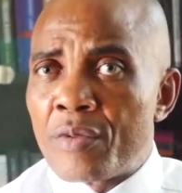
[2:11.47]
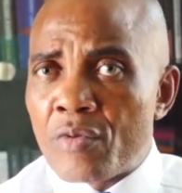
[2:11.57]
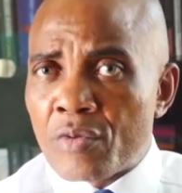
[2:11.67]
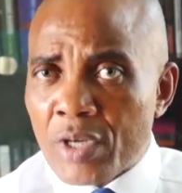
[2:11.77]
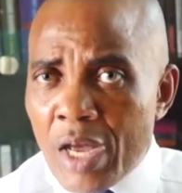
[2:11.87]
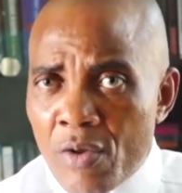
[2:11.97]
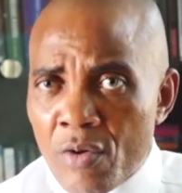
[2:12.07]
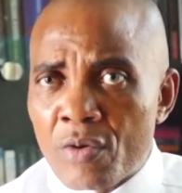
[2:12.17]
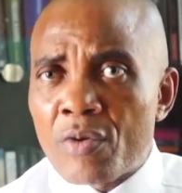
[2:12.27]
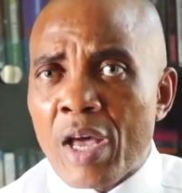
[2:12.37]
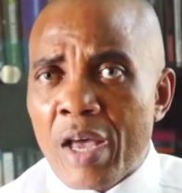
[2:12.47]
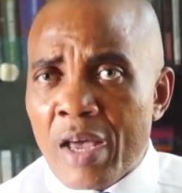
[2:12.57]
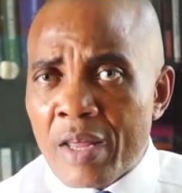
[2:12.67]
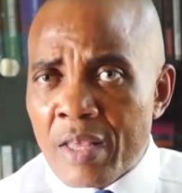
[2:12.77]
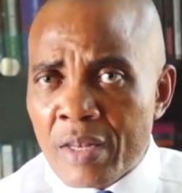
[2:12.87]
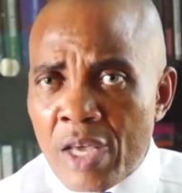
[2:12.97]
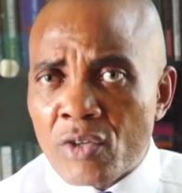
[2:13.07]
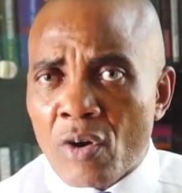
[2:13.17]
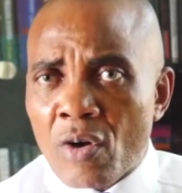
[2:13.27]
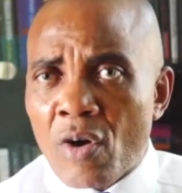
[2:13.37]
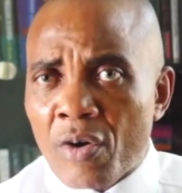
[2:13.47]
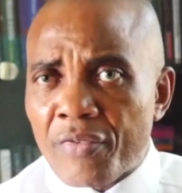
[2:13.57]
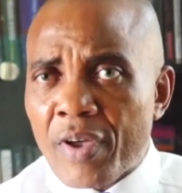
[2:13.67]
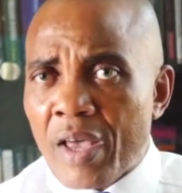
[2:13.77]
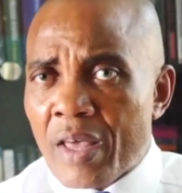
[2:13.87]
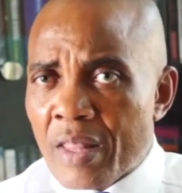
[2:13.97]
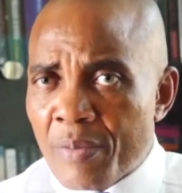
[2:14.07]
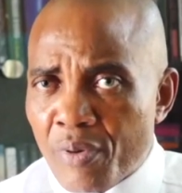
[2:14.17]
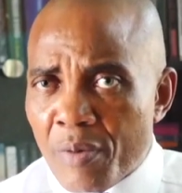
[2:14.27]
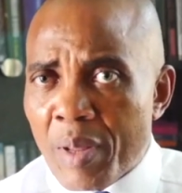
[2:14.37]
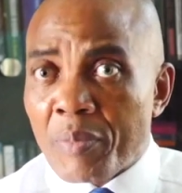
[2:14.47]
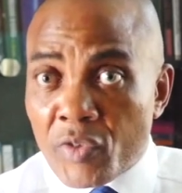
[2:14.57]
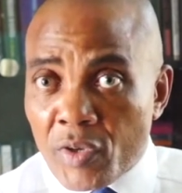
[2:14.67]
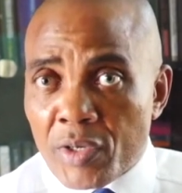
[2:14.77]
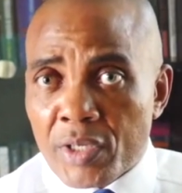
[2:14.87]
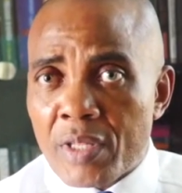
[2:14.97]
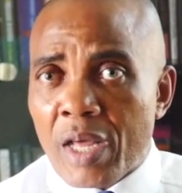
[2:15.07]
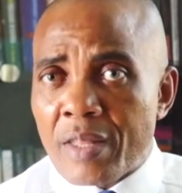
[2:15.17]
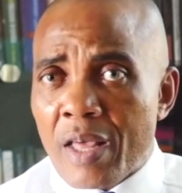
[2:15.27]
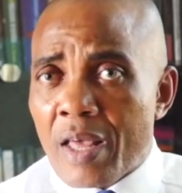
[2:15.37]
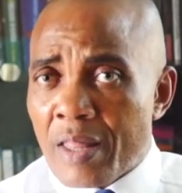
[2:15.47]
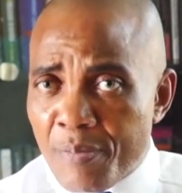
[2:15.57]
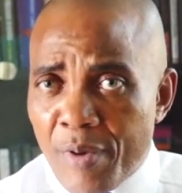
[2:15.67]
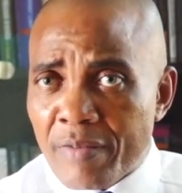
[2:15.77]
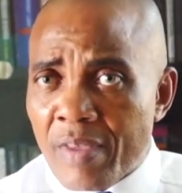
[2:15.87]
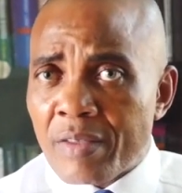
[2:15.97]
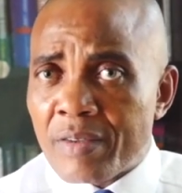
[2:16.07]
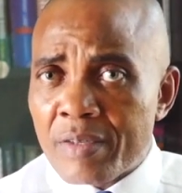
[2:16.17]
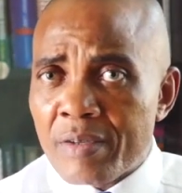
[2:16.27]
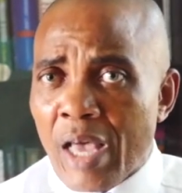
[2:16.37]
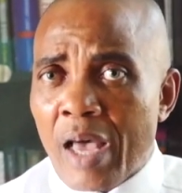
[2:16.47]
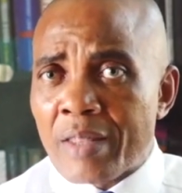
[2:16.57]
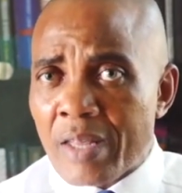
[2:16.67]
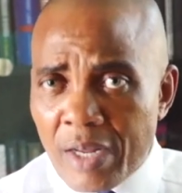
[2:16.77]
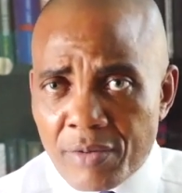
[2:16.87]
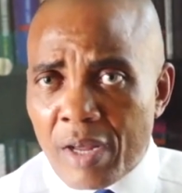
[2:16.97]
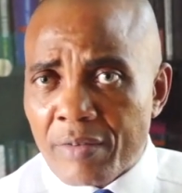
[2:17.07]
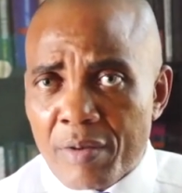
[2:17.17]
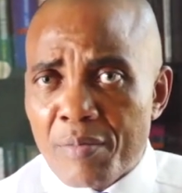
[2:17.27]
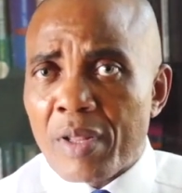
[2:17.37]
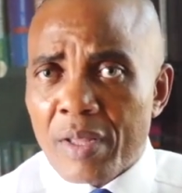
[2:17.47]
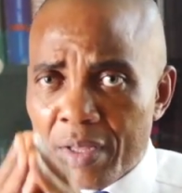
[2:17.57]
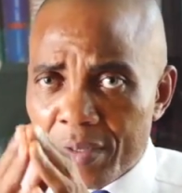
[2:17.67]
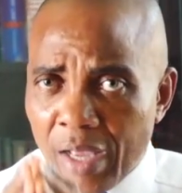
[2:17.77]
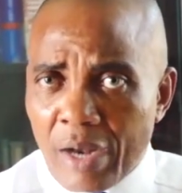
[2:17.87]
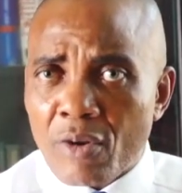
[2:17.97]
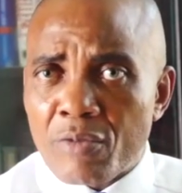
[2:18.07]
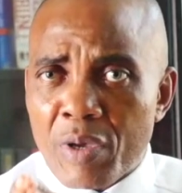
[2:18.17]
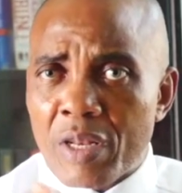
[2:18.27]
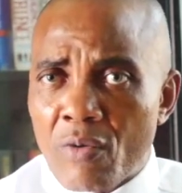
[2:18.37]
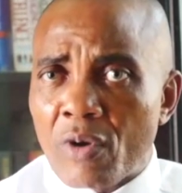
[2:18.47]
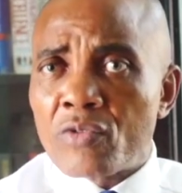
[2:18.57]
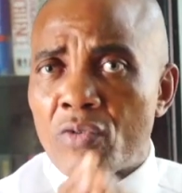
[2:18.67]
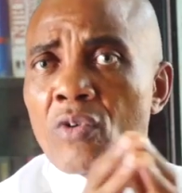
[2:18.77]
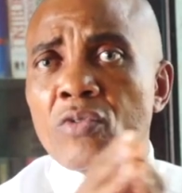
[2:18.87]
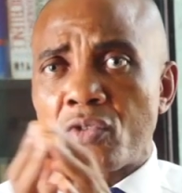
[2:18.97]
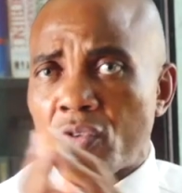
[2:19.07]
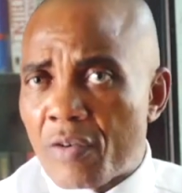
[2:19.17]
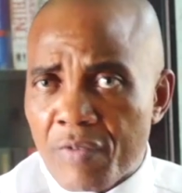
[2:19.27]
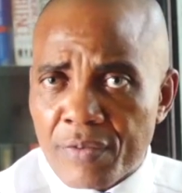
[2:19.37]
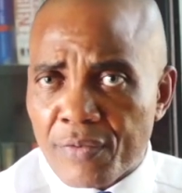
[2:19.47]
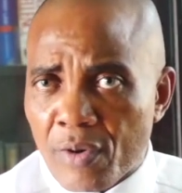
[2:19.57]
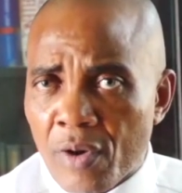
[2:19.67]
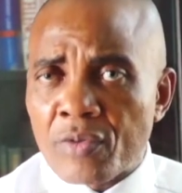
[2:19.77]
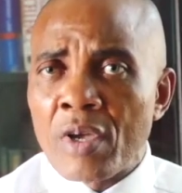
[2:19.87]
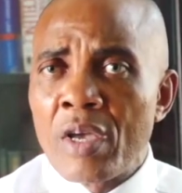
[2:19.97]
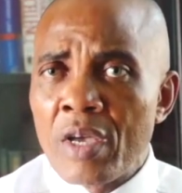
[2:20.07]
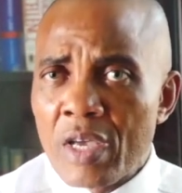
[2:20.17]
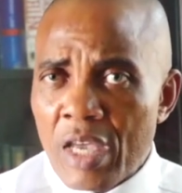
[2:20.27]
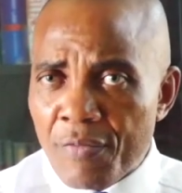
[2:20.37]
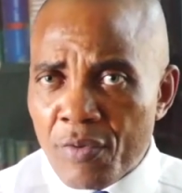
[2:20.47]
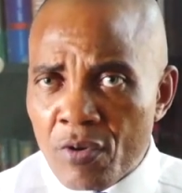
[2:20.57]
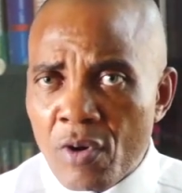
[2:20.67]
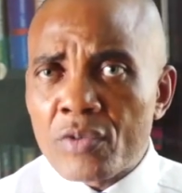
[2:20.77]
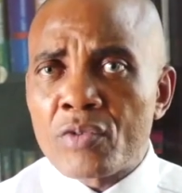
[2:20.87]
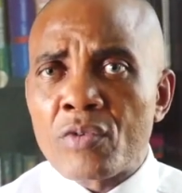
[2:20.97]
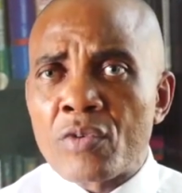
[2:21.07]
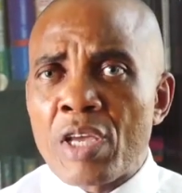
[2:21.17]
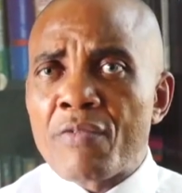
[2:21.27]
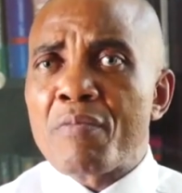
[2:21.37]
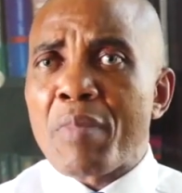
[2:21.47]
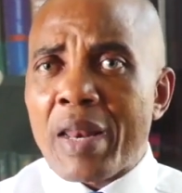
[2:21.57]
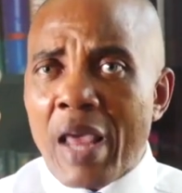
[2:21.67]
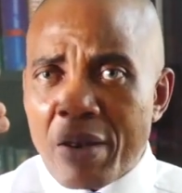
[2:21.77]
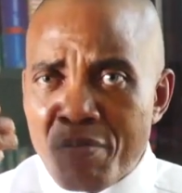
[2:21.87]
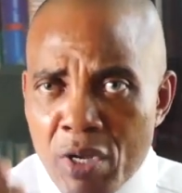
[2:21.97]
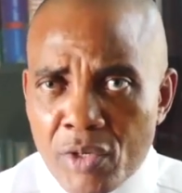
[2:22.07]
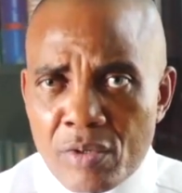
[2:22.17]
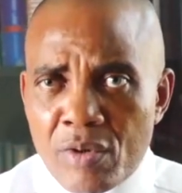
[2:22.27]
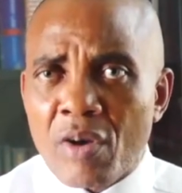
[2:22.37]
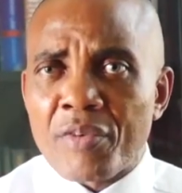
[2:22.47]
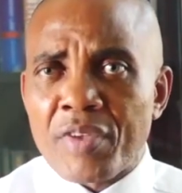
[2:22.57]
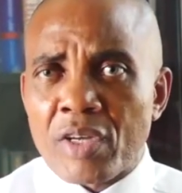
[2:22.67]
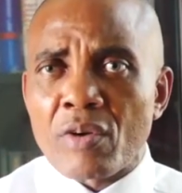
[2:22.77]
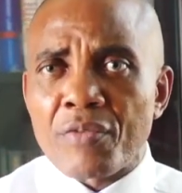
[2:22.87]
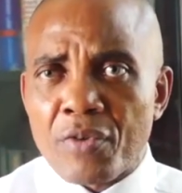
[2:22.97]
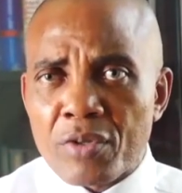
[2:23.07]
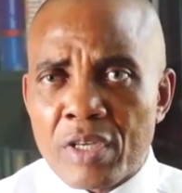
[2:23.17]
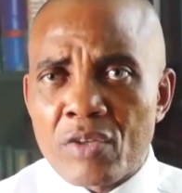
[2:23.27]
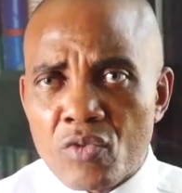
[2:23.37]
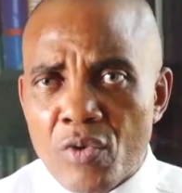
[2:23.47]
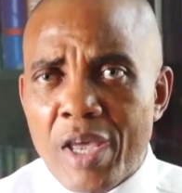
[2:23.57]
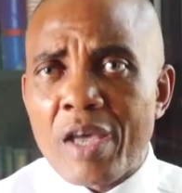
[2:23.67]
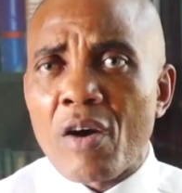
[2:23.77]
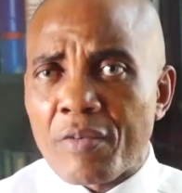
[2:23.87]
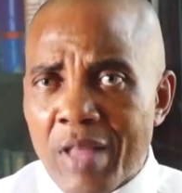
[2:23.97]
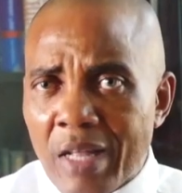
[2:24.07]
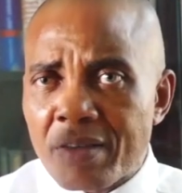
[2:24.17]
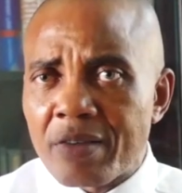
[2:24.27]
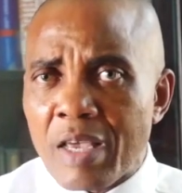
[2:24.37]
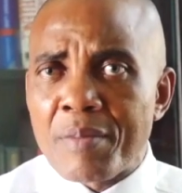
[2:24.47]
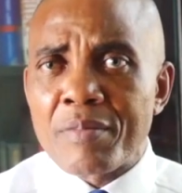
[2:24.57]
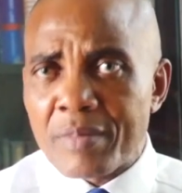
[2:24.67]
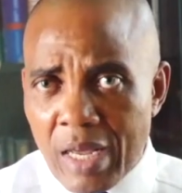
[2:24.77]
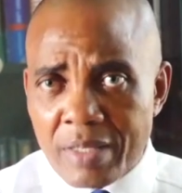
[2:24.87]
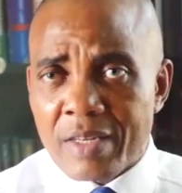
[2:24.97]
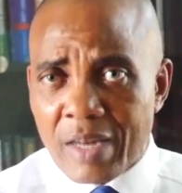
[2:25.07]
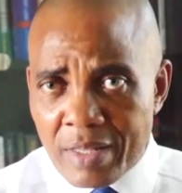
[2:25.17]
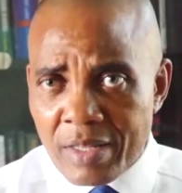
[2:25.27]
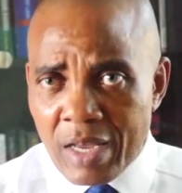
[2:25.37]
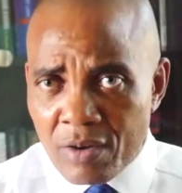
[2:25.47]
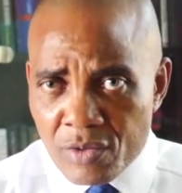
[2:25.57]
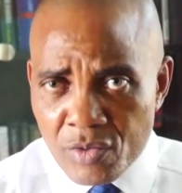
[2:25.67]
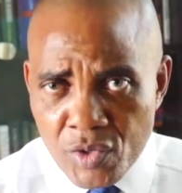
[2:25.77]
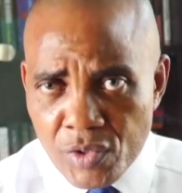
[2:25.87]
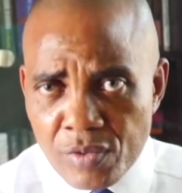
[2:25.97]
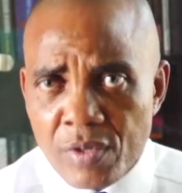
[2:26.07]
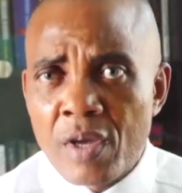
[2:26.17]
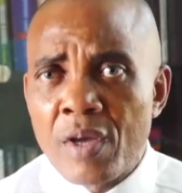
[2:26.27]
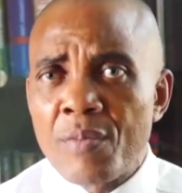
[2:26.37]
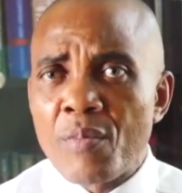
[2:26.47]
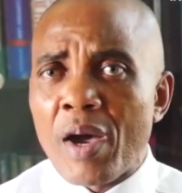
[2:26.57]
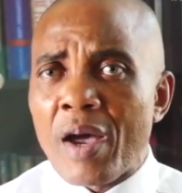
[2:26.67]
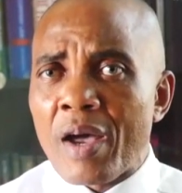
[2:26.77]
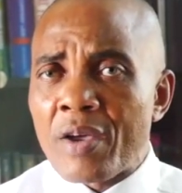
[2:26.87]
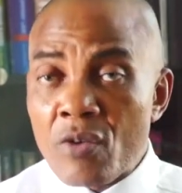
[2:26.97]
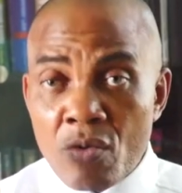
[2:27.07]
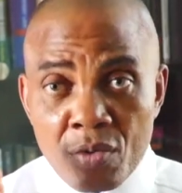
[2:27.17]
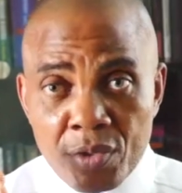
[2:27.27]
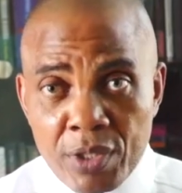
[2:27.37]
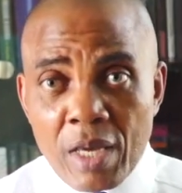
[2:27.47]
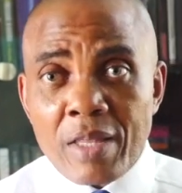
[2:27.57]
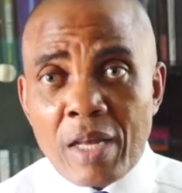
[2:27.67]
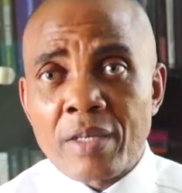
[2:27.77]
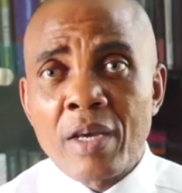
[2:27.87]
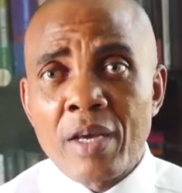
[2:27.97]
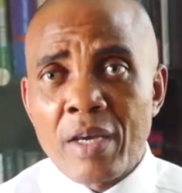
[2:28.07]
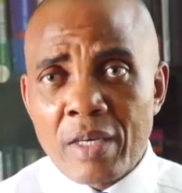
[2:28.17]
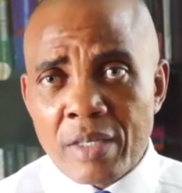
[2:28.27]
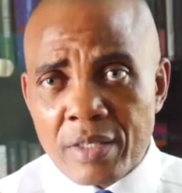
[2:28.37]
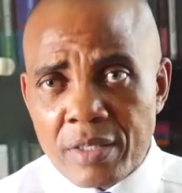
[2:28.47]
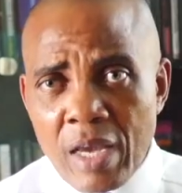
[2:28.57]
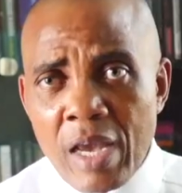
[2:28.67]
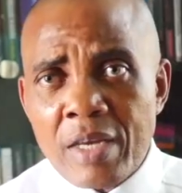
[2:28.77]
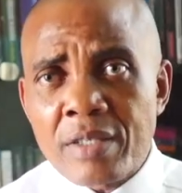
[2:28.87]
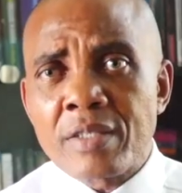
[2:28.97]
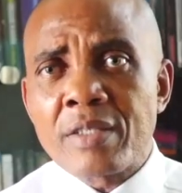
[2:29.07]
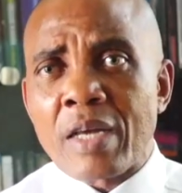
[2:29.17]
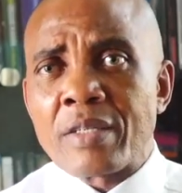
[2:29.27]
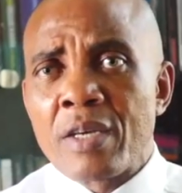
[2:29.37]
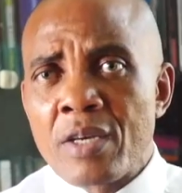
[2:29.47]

To tell you the nature of the problem, such that the president and the National Assembly cannot be the ones to go to solve it for us. If you go to, even by the admission of section 14.2a of that same 1999 constitution, you will see that it says that